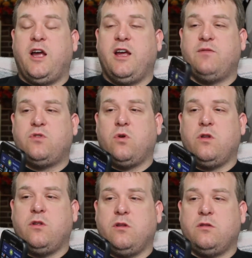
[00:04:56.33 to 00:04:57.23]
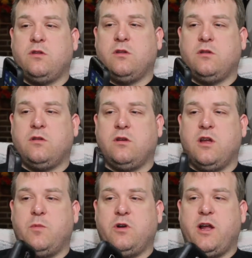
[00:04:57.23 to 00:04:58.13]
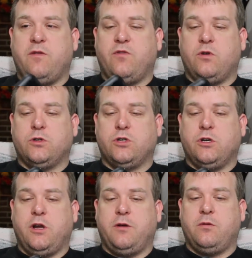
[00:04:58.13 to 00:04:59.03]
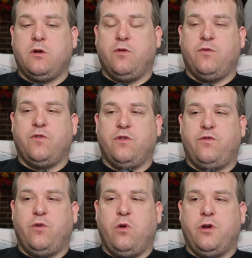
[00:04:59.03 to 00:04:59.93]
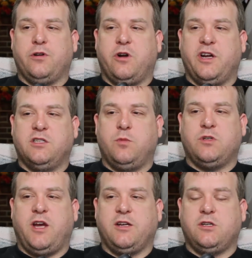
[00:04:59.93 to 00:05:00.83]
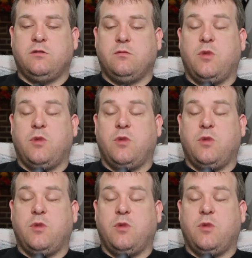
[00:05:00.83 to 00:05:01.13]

I have sort of the dumber down version. I don't go for the full on crazy protection.